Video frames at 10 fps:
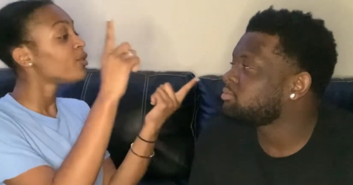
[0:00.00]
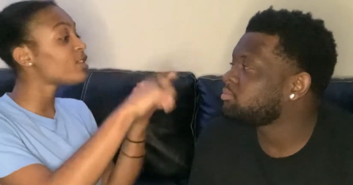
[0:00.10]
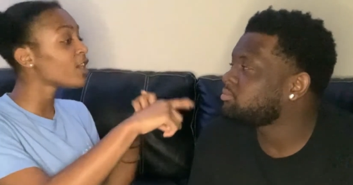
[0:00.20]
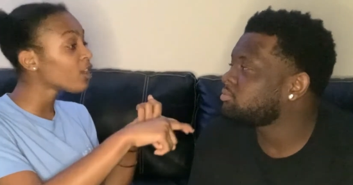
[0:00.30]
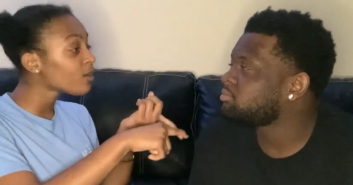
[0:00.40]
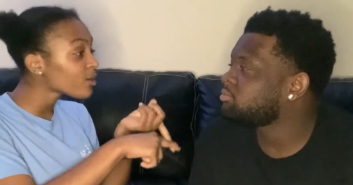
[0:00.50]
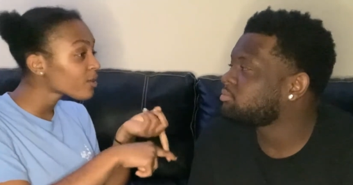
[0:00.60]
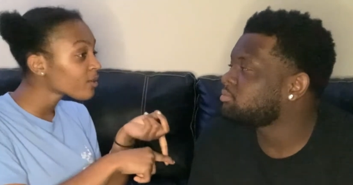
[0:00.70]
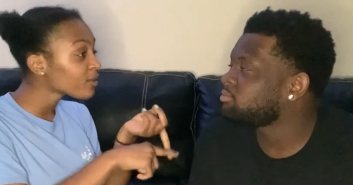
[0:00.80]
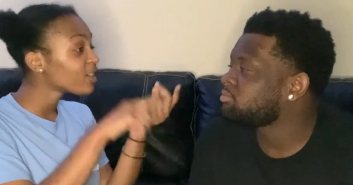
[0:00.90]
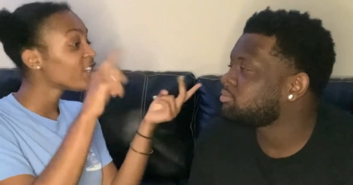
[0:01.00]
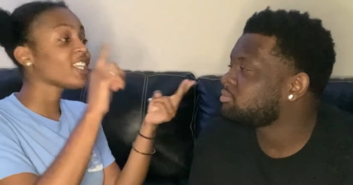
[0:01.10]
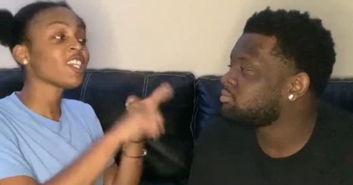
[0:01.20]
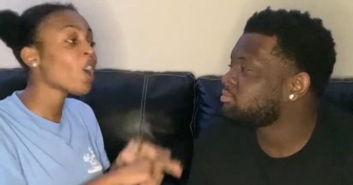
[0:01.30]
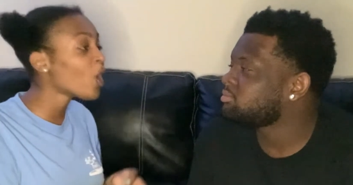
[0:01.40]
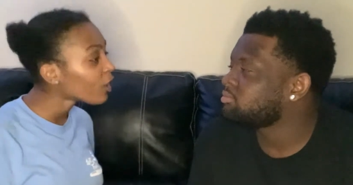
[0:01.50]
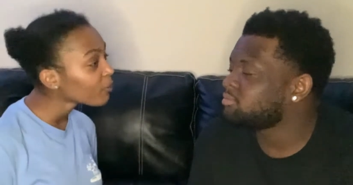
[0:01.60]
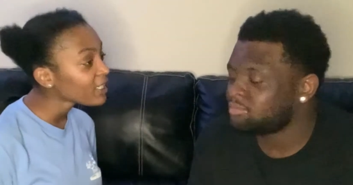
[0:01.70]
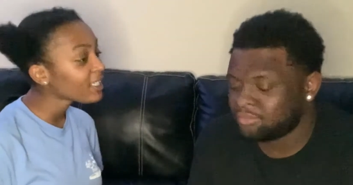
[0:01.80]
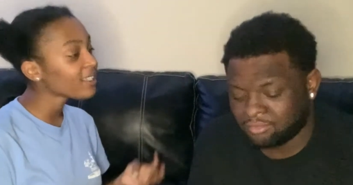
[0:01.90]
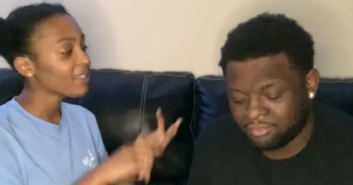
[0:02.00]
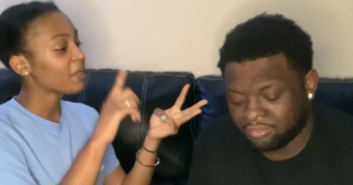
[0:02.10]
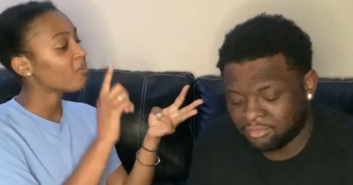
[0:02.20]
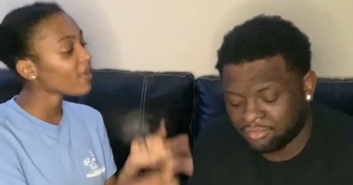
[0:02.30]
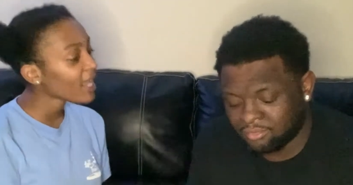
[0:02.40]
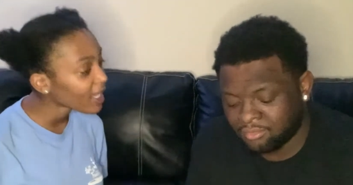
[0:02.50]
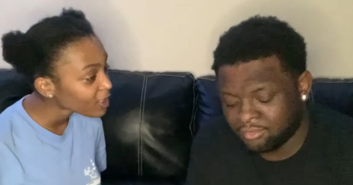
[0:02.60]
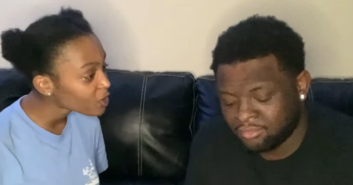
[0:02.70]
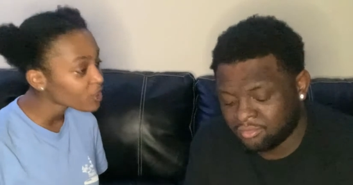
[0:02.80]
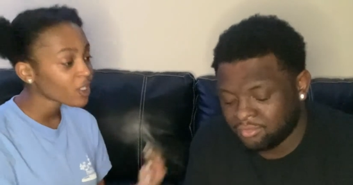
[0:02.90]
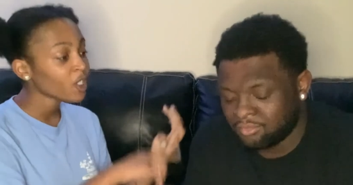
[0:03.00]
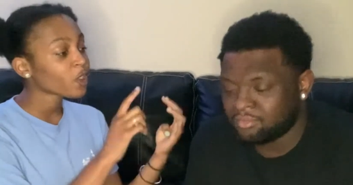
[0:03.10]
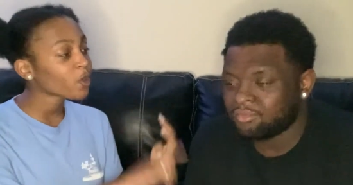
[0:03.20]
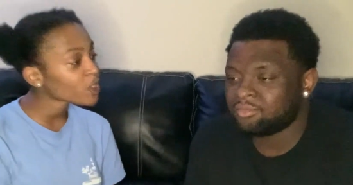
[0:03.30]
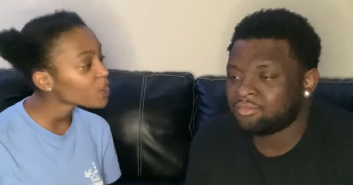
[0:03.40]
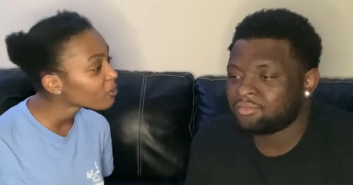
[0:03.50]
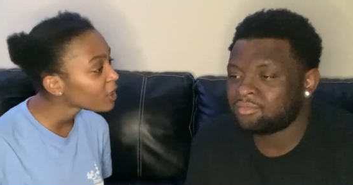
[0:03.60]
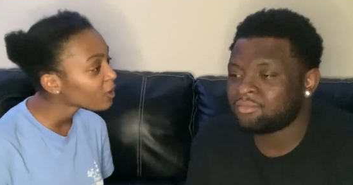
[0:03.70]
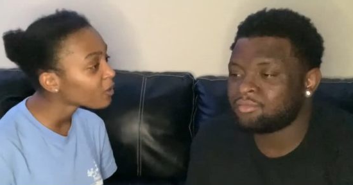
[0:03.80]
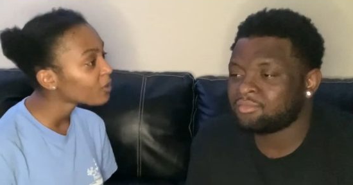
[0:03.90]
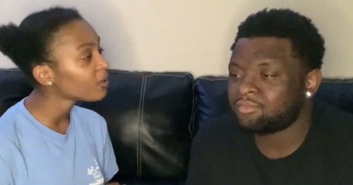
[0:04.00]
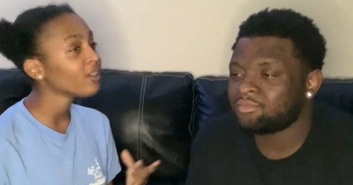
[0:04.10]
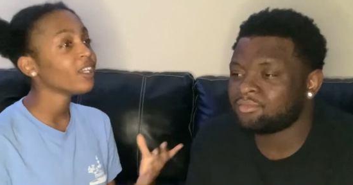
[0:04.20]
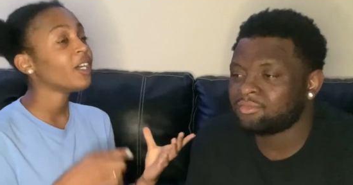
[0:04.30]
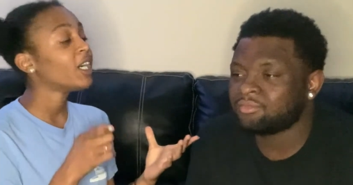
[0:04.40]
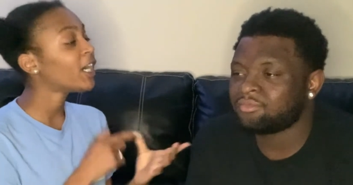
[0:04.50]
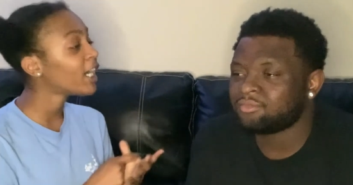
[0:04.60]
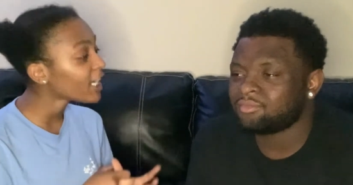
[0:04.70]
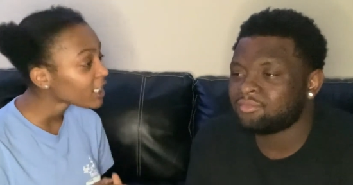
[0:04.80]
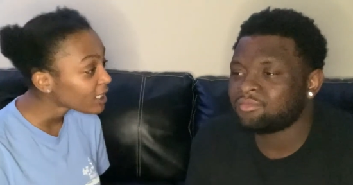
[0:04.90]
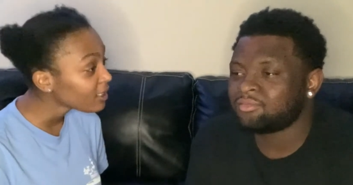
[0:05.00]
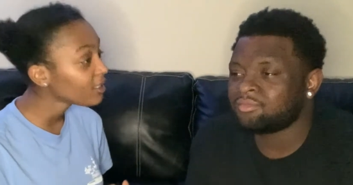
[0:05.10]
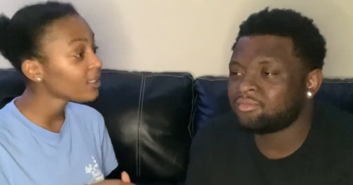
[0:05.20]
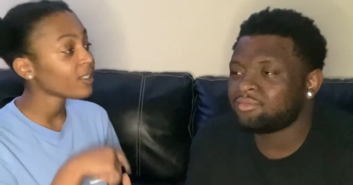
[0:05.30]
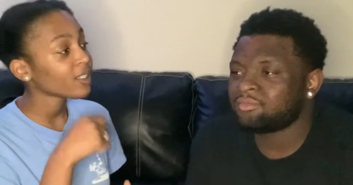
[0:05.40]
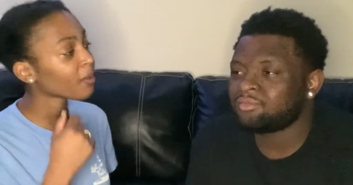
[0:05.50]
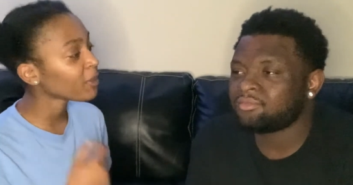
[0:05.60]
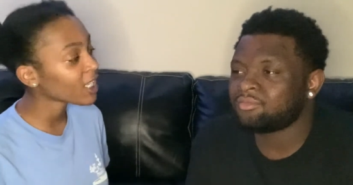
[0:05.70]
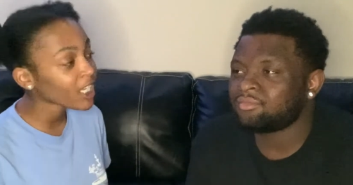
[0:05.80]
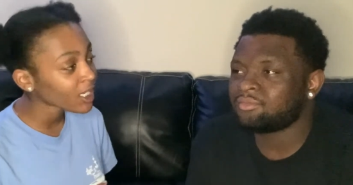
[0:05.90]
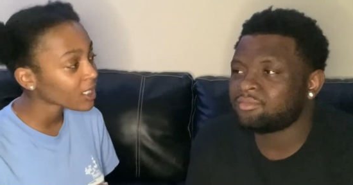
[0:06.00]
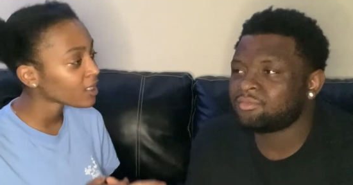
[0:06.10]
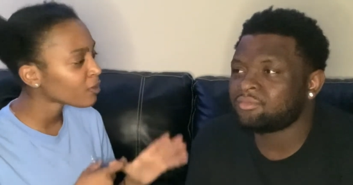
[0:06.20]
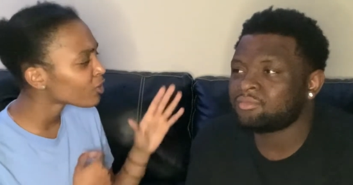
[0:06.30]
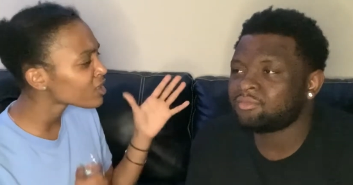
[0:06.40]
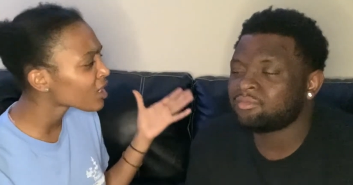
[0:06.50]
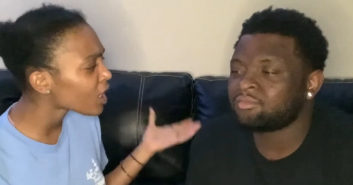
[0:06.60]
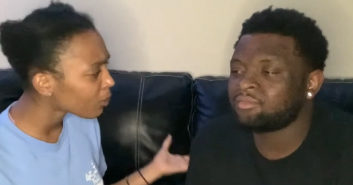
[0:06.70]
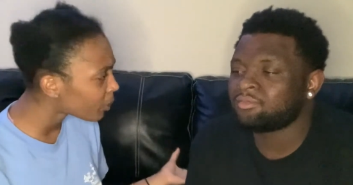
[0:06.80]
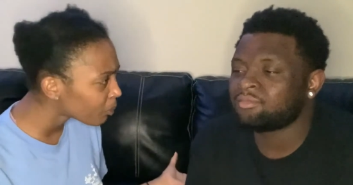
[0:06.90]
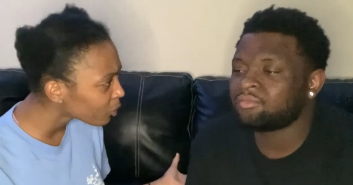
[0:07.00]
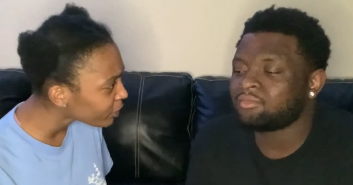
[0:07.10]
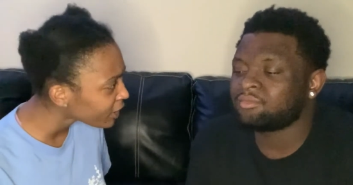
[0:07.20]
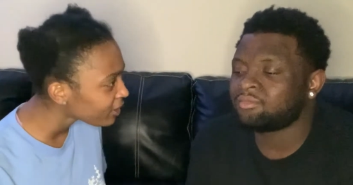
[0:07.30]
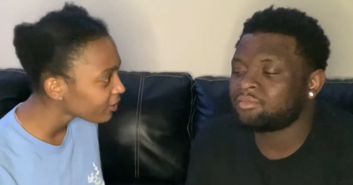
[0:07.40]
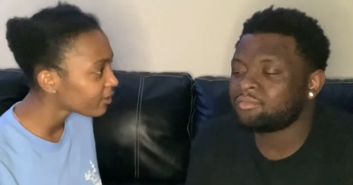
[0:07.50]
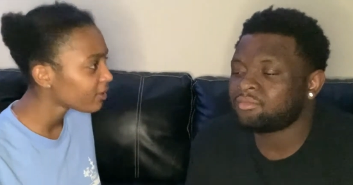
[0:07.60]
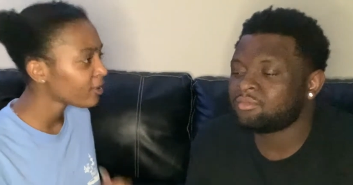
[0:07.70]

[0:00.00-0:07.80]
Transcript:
Speaker 1: Tinder, eHarmony, Match, Christian Mingle, Honey... I mean, not honey. What's it called? Bumblebee.